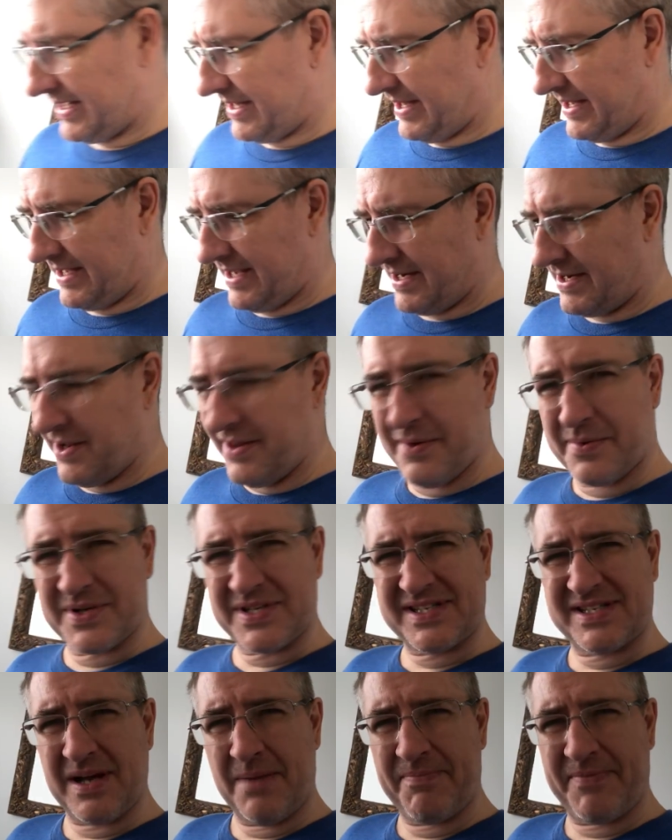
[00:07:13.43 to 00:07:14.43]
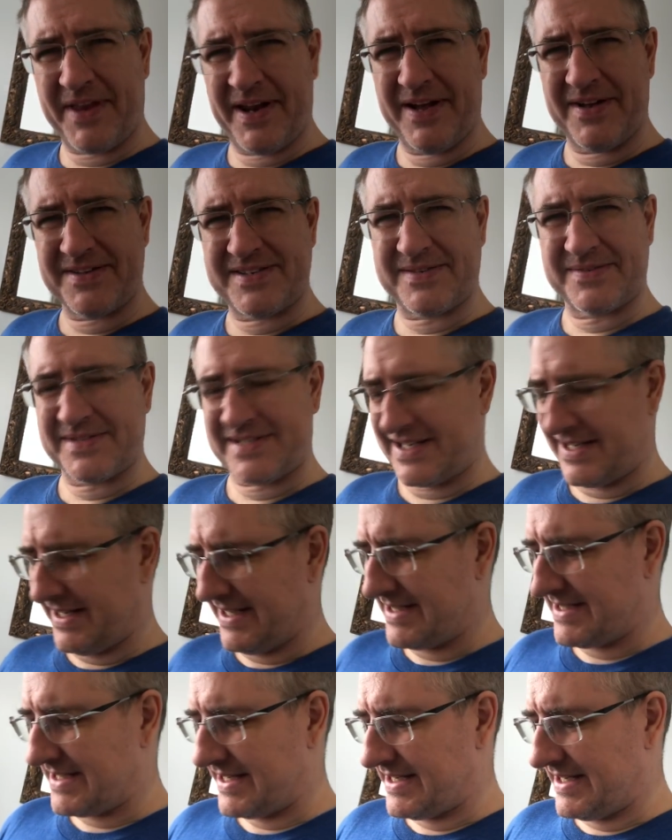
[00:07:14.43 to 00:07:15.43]
I know there was something else I was gonna
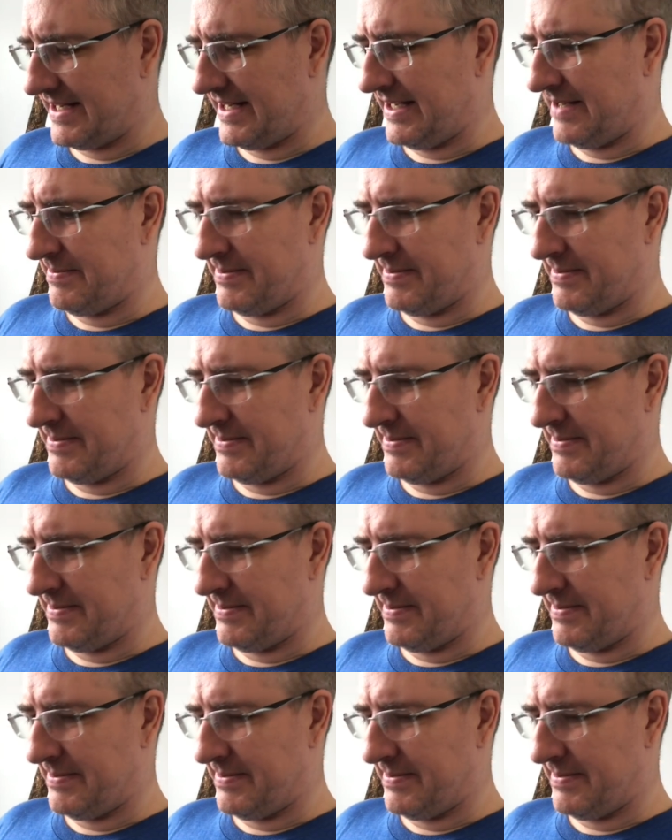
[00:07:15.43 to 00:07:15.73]
get done today,